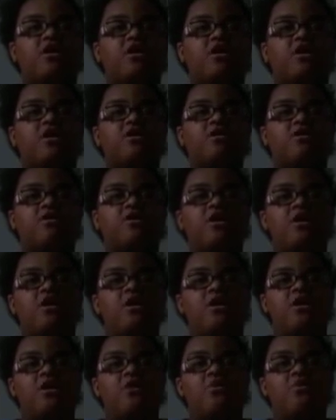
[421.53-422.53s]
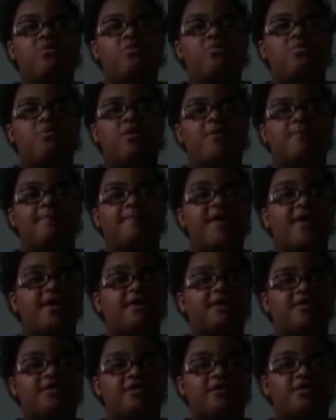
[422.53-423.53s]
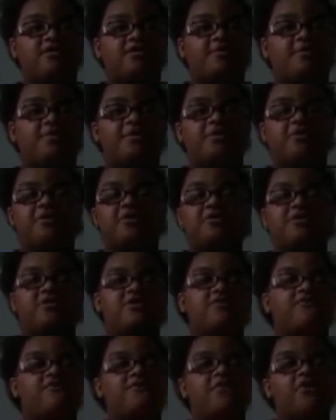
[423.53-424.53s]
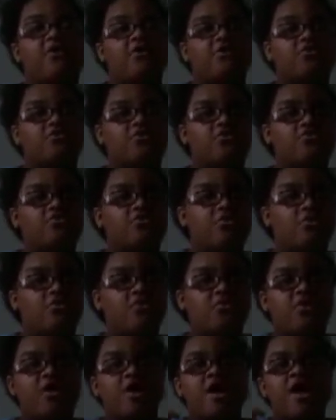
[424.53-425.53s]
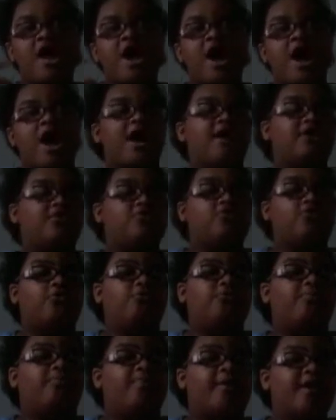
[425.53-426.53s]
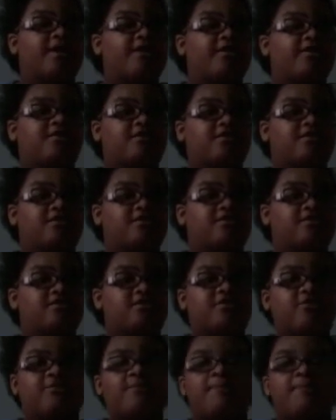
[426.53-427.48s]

and my paintings because if y'all don't know, I do paintings.